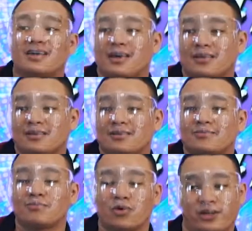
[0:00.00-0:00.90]
get
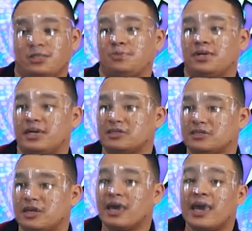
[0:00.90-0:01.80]
more
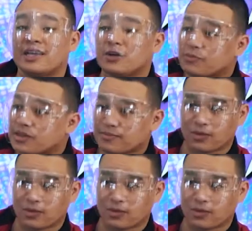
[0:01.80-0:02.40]
experience and commit